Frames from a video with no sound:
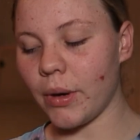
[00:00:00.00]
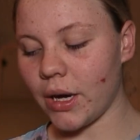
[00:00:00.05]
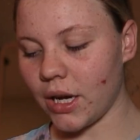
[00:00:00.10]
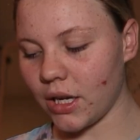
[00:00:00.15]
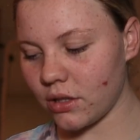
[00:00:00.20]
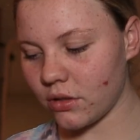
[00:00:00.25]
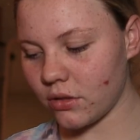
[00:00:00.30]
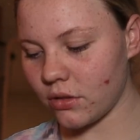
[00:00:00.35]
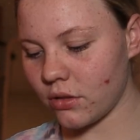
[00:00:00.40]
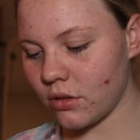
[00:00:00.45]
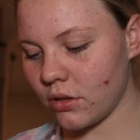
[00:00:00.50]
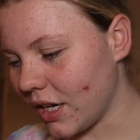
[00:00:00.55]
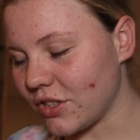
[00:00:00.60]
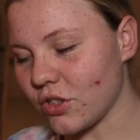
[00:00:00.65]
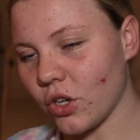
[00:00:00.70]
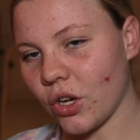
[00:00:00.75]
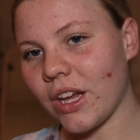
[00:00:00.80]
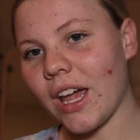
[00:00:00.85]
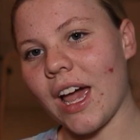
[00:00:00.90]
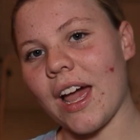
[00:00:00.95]
But
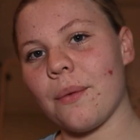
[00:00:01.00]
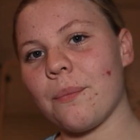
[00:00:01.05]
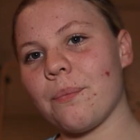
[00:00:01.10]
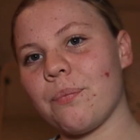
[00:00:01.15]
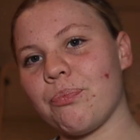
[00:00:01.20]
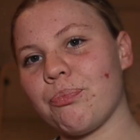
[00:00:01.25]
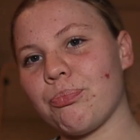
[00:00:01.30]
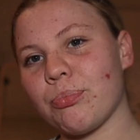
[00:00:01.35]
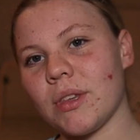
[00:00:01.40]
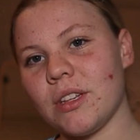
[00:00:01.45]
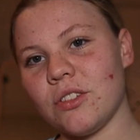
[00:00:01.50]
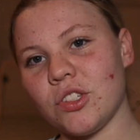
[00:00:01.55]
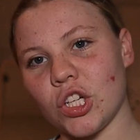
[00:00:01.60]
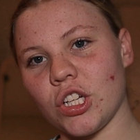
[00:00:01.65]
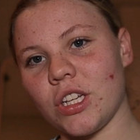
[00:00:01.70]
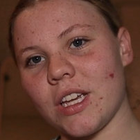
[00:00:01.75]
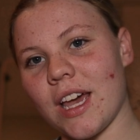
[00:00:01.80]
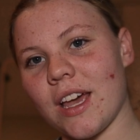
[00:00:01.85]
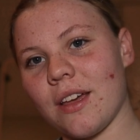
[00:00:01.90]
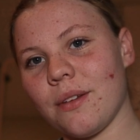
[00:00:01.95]
it's okay. It's
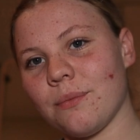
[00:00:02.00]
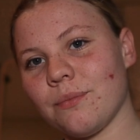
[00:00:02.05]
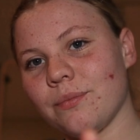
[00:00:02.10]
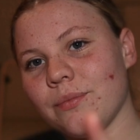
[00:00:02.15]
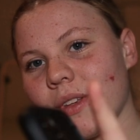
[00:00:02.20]
okay.